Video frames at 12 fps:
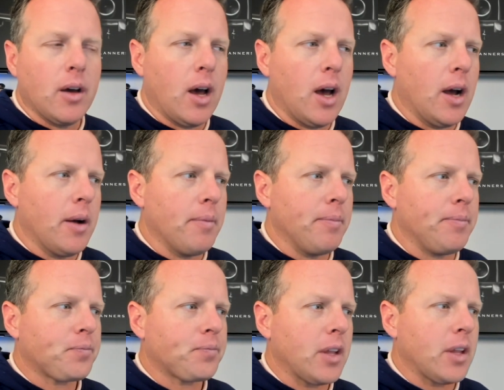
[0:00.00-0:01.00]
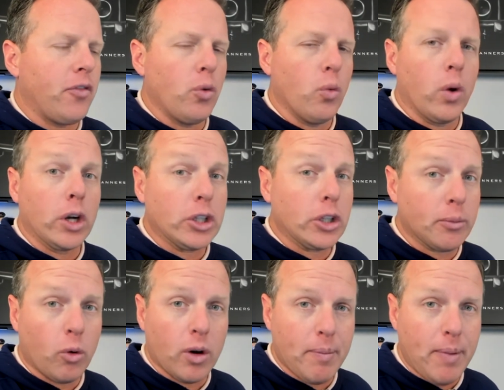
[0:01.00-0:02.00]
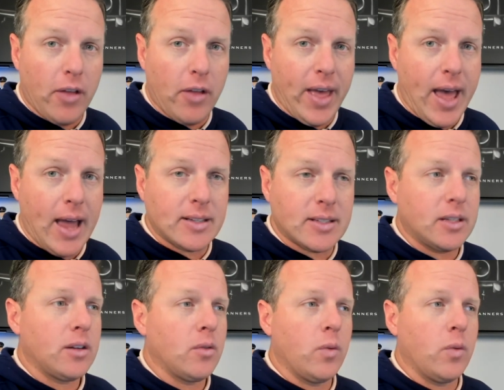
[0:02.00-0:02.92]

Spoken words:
If you want to learn more about that,